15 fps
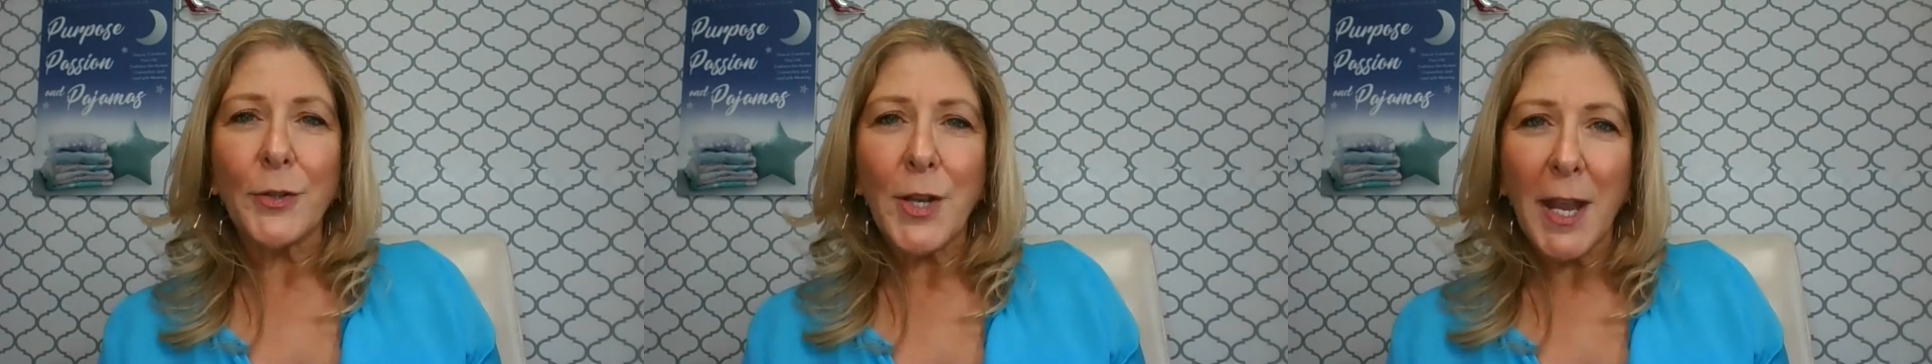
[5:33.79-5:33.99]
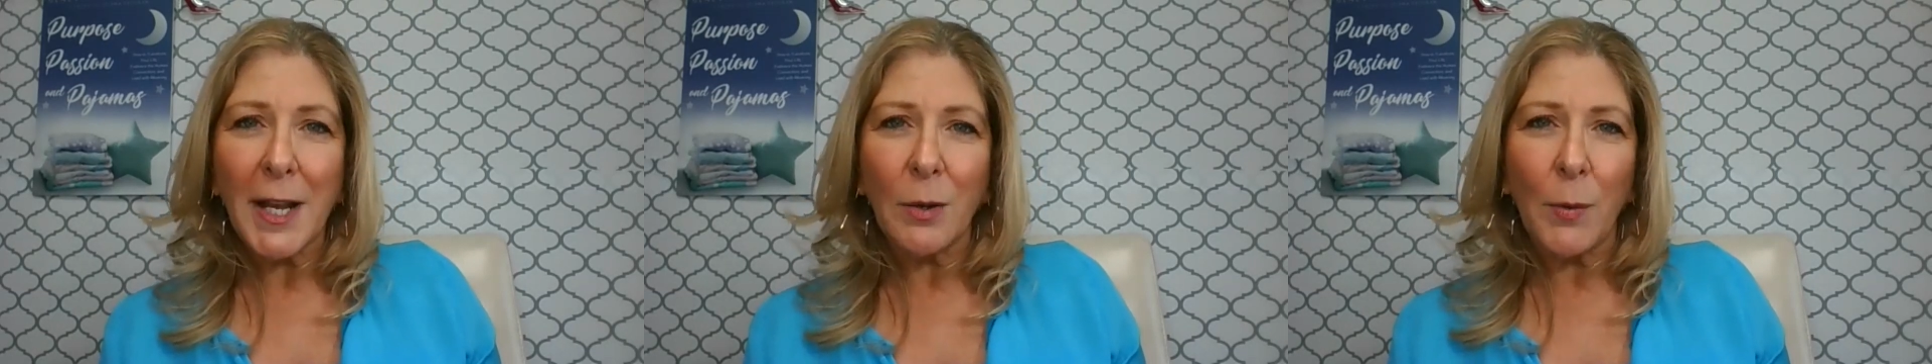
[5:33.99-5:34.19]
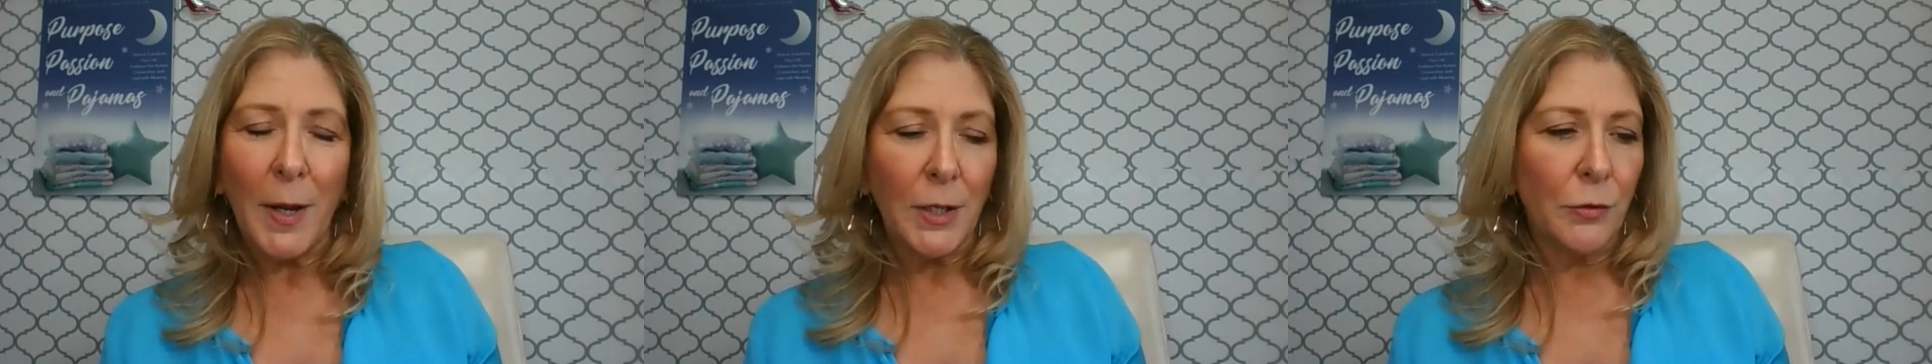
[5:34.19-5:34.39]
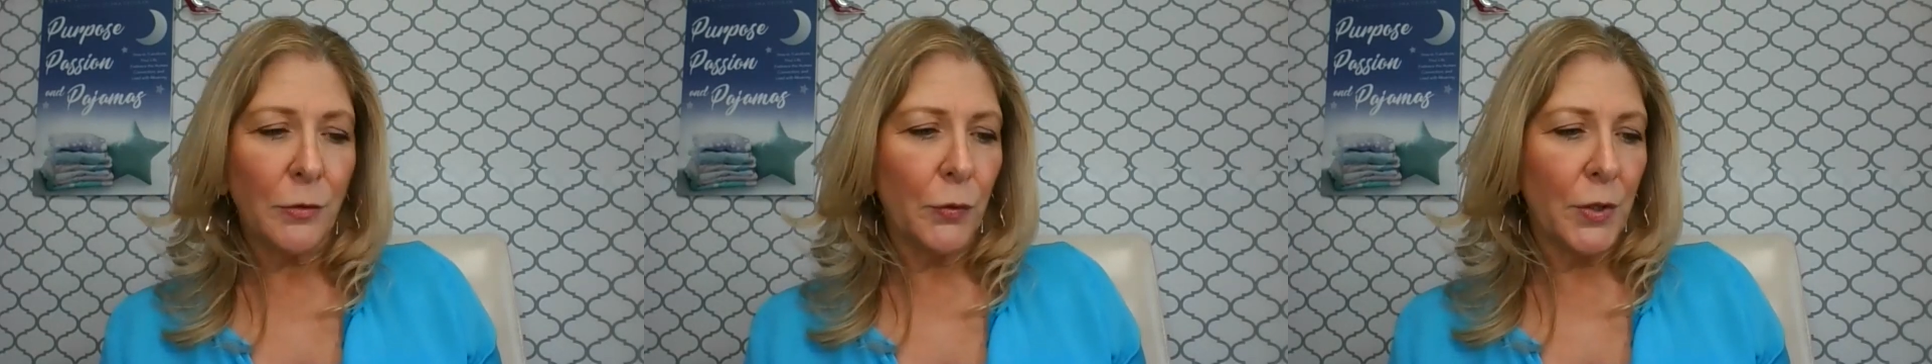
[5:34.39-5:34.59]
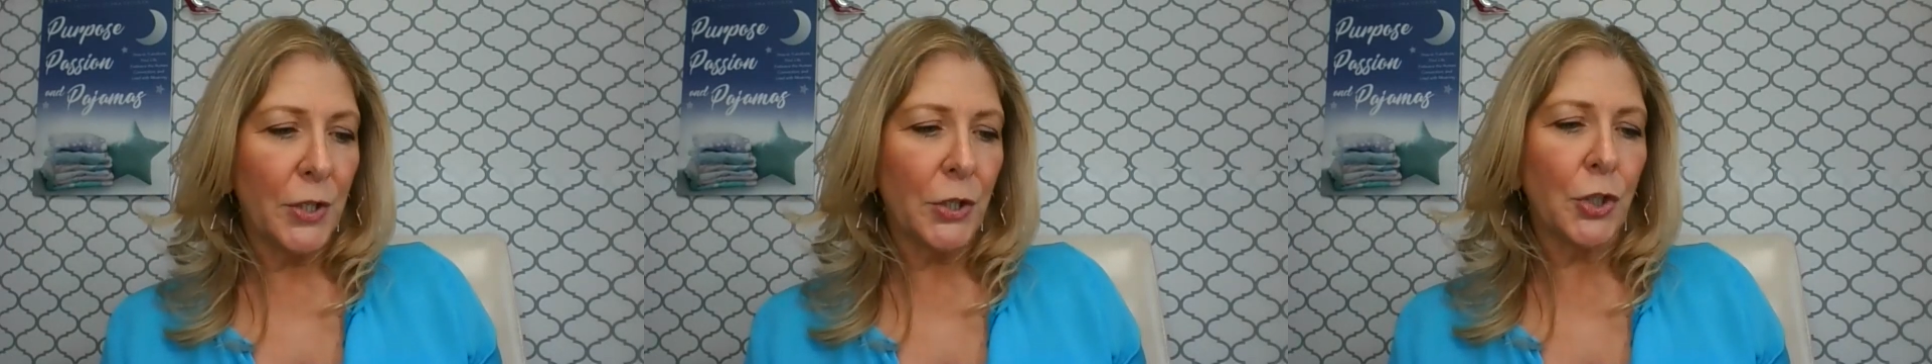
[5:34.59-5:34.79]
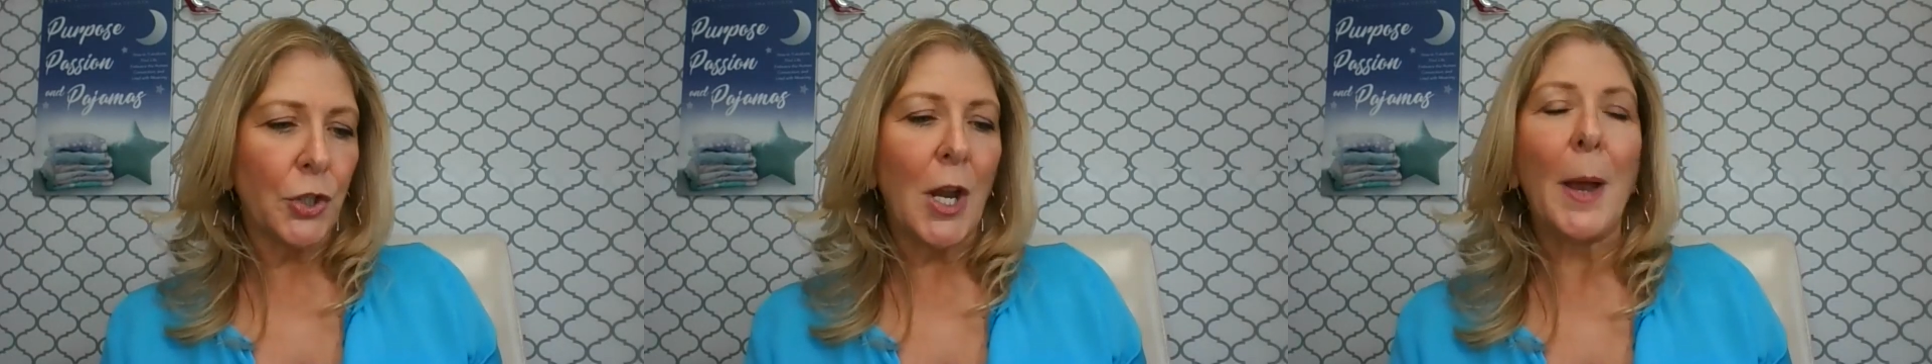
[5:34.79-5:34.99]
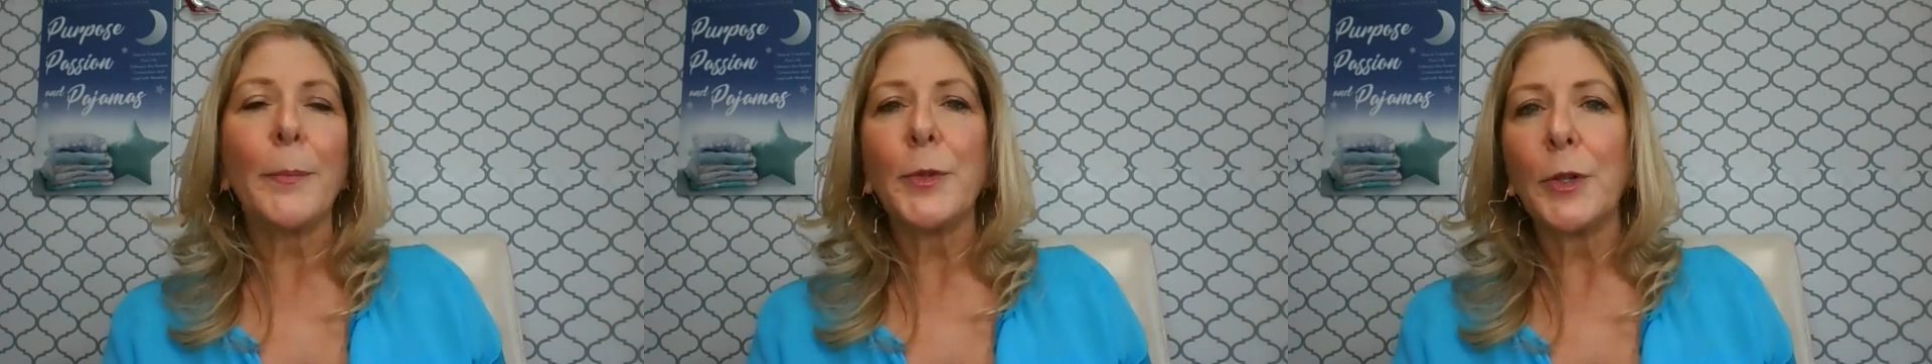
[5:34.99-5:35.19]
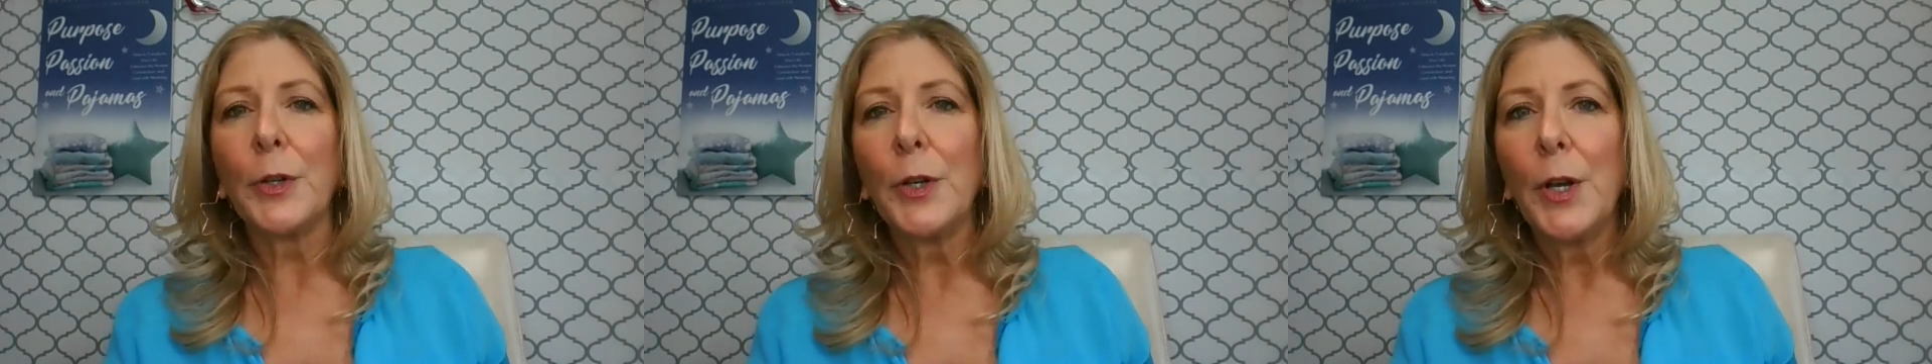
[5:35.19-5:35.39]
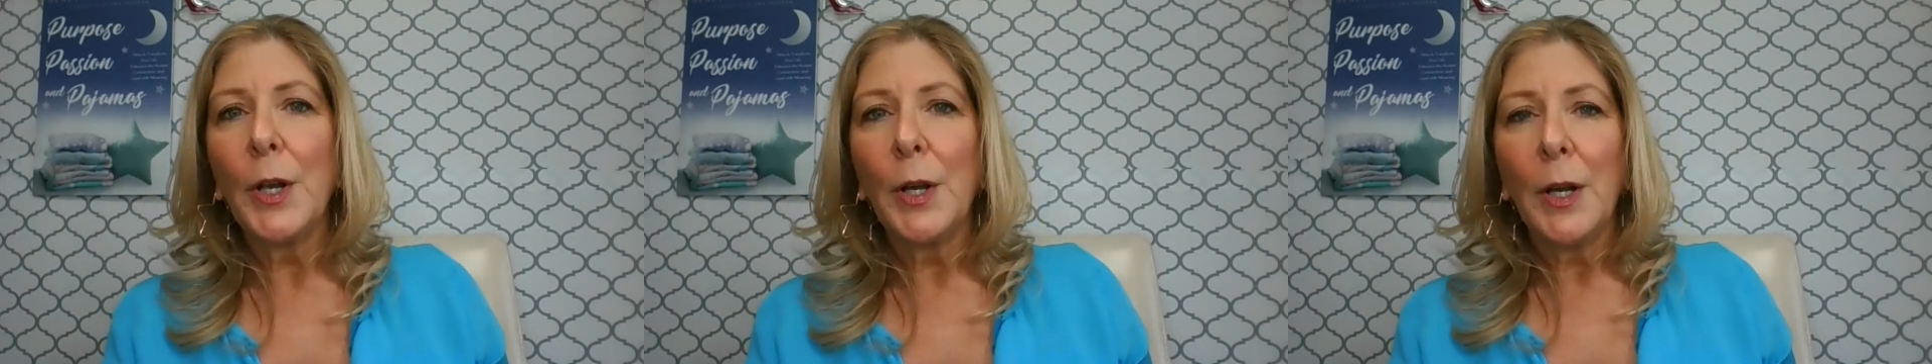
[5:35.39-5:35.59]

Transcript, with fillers: takeaways for this chapter,